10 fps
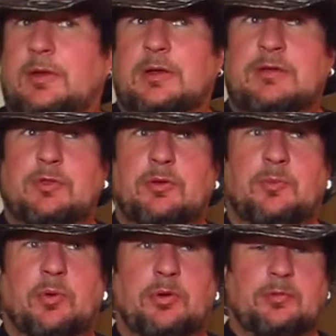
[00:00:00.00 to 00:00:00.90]
Even though
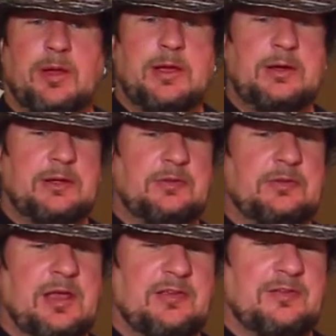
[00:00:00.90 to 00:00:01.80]
it poured red, it
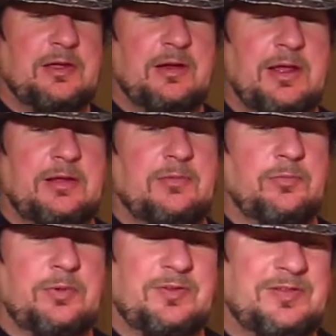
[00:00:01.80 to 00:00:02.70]
tastes kind of like,
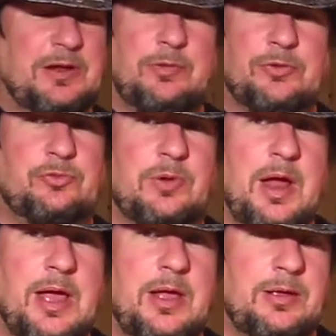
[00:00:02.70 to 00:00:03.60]
it's got a real
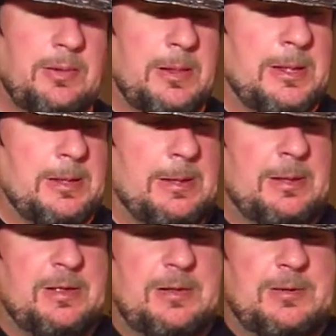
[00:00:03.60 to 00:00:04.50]
dry,
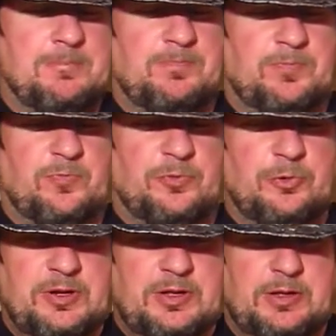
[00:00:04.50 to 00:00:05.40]

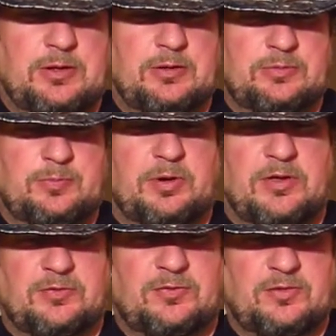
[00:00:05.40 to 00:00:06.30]
fruity
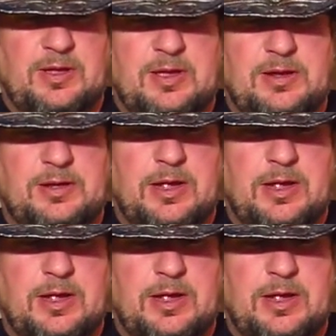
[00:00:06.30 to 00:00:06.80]
presence, and